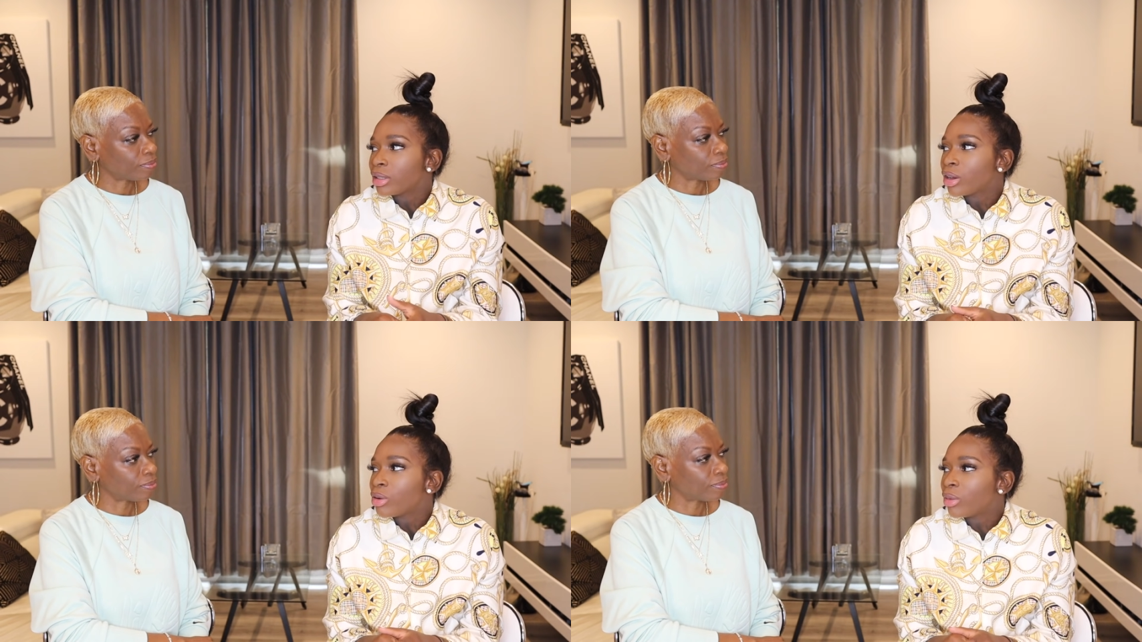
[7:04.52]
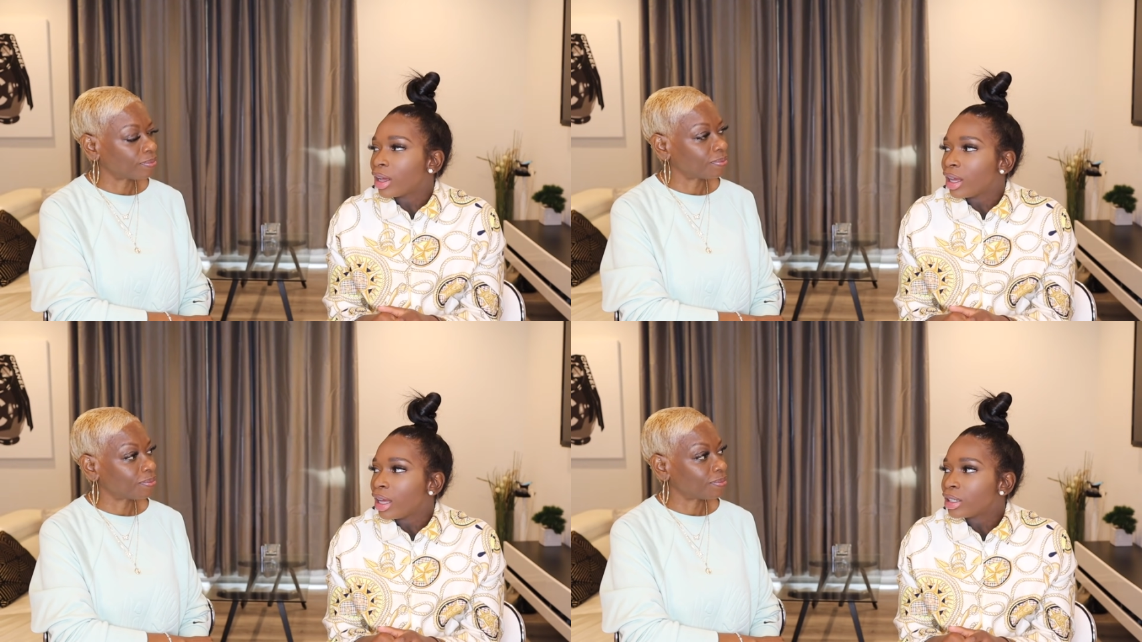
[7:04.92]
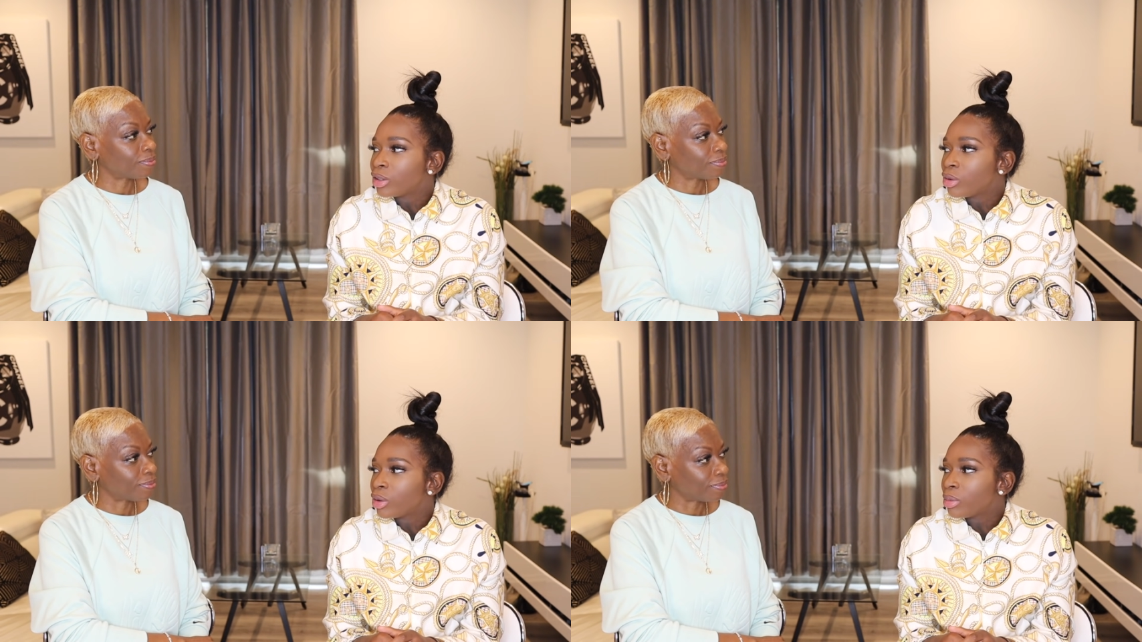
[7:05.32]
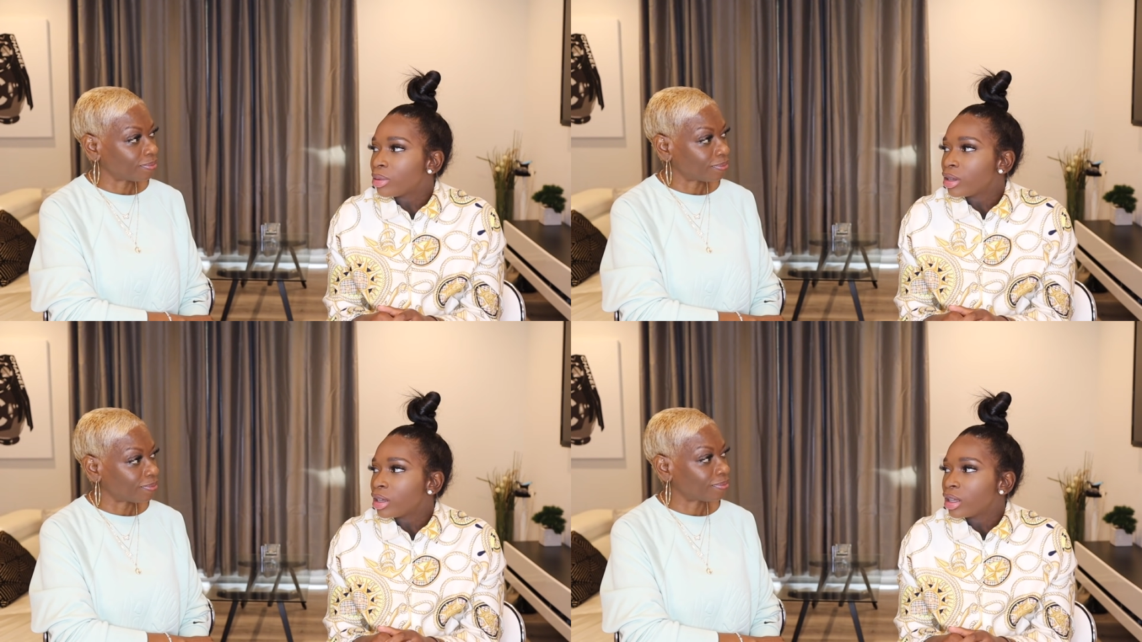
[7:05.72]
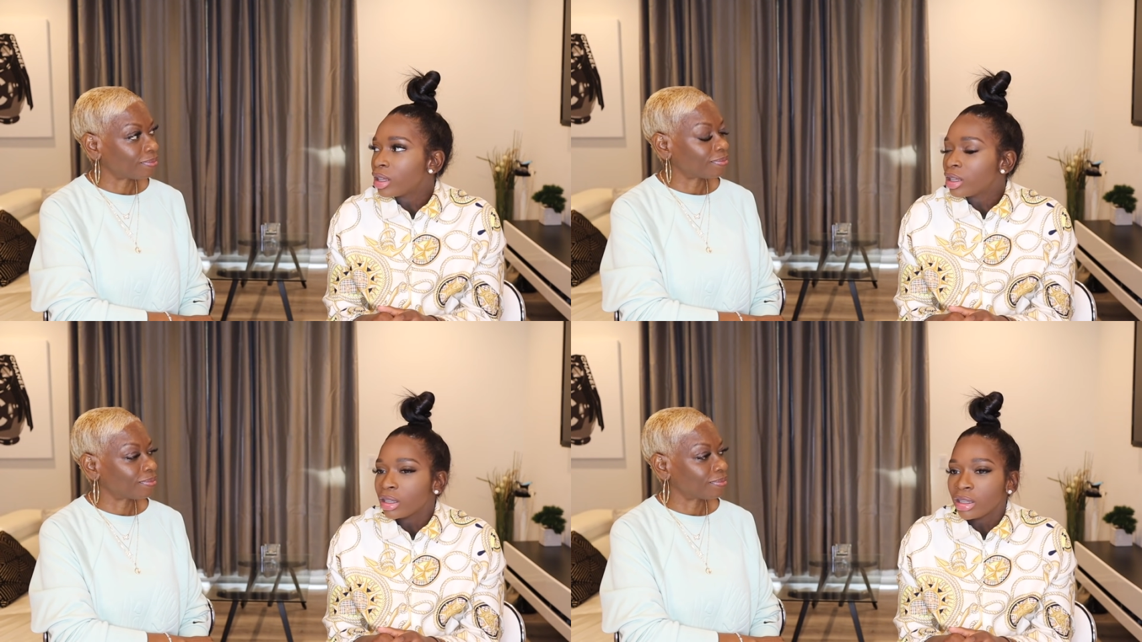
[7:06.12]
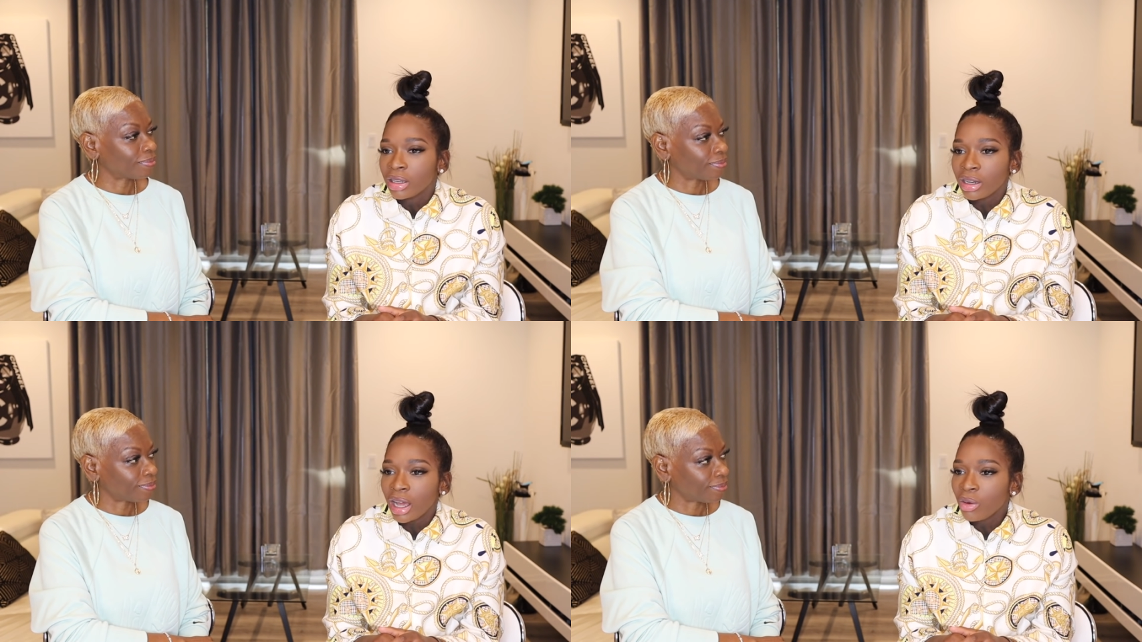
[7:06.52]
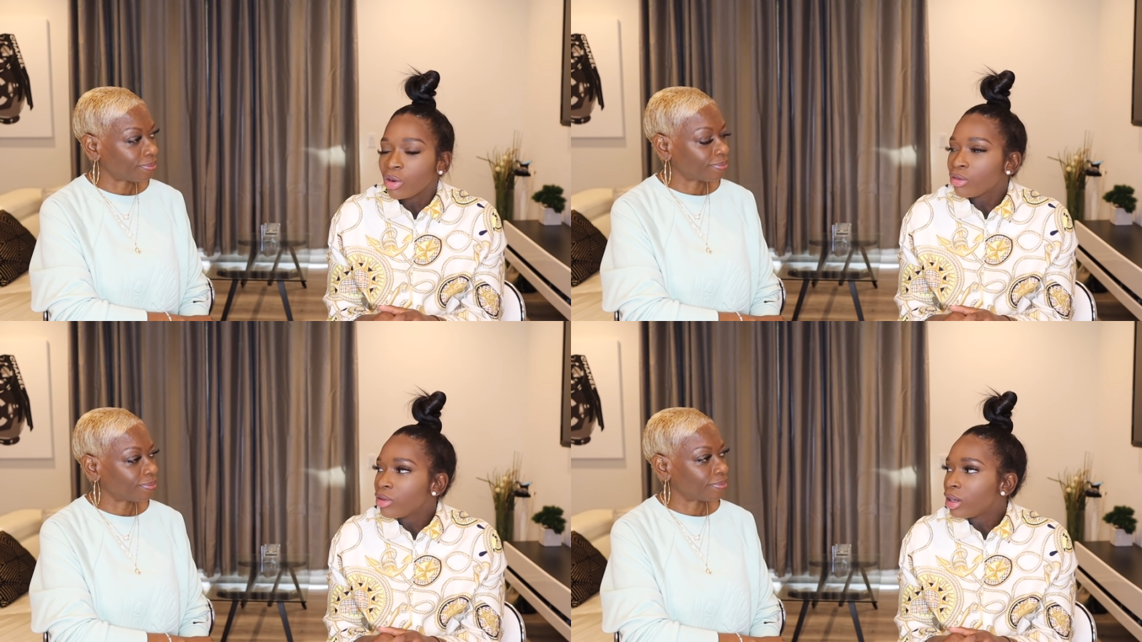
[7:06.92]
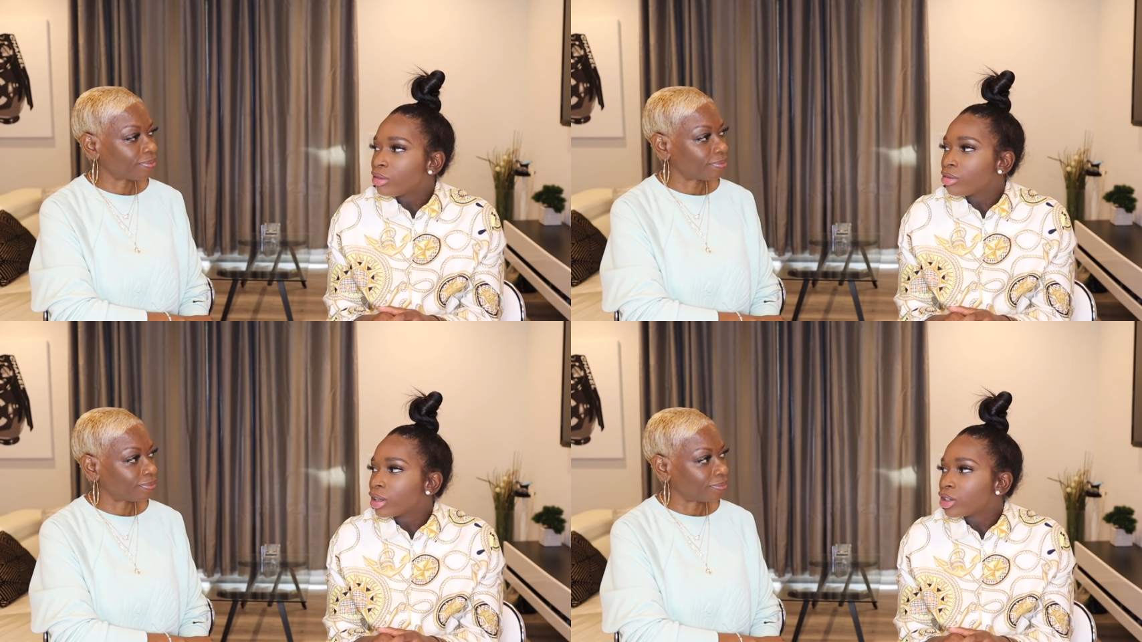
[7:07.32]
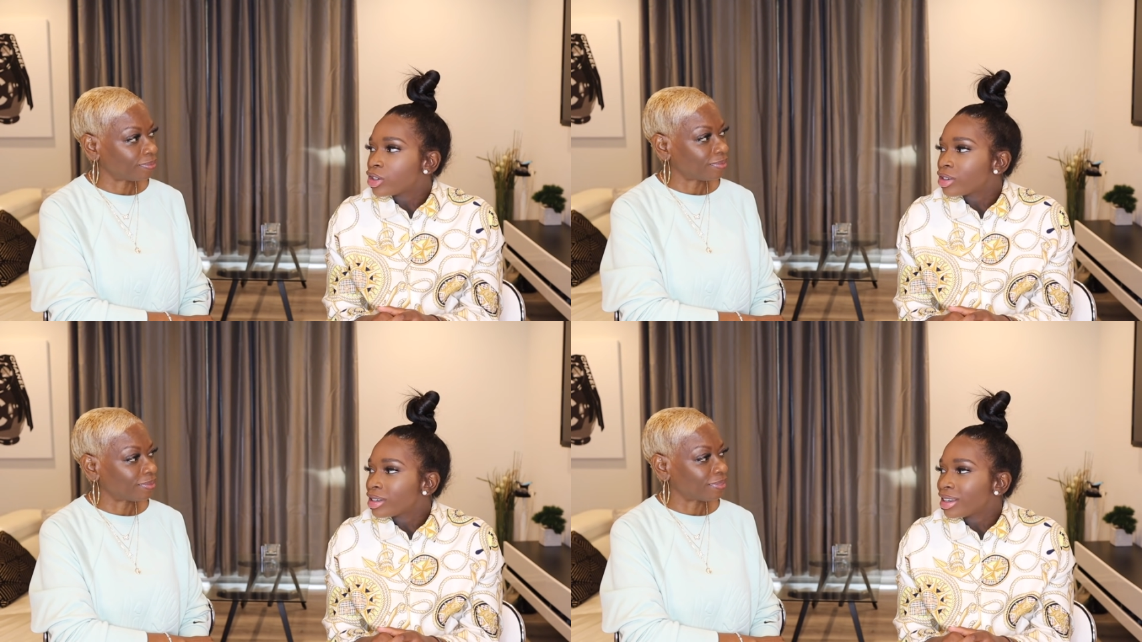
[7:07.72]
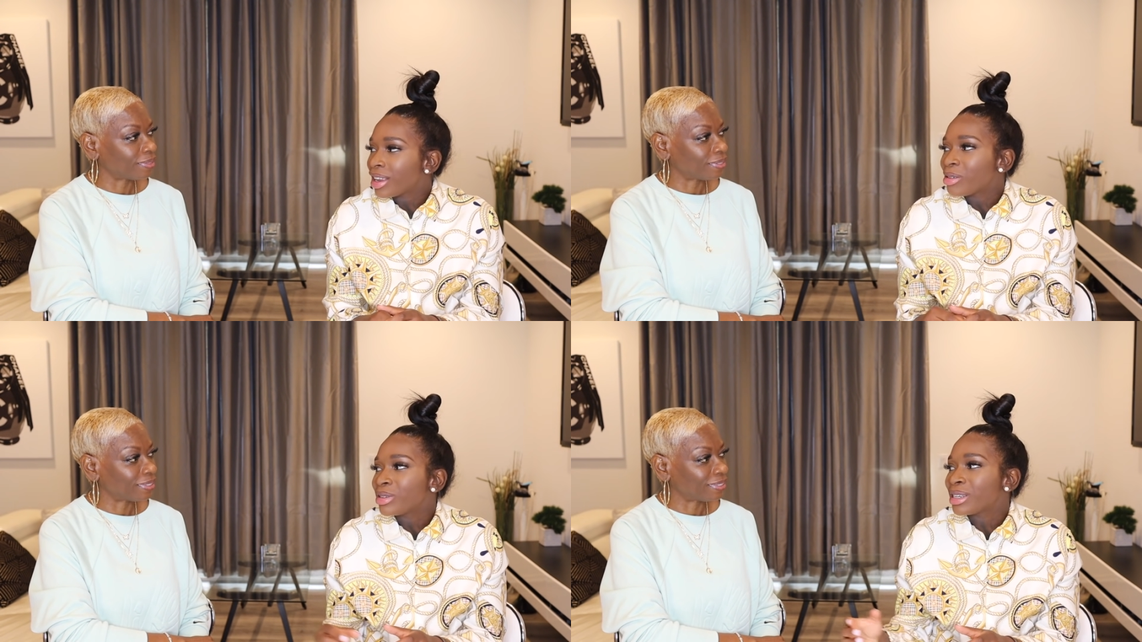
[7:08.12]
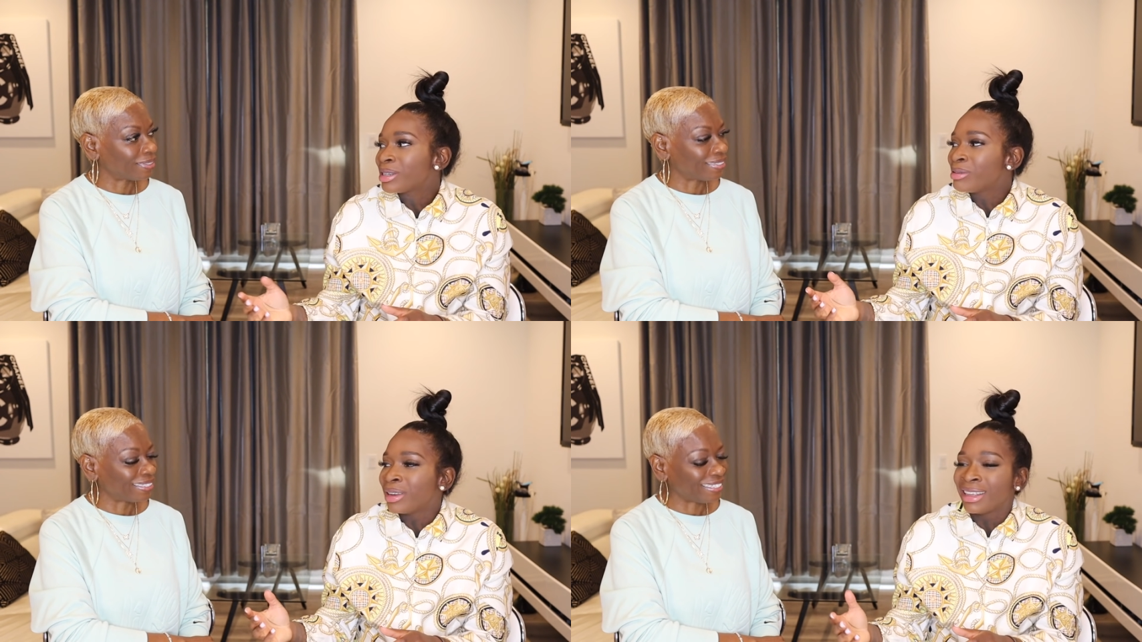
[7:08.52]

Speaker 1: was like, oh my gosh, she wrote a book. Now we're really rich. No, I'm just.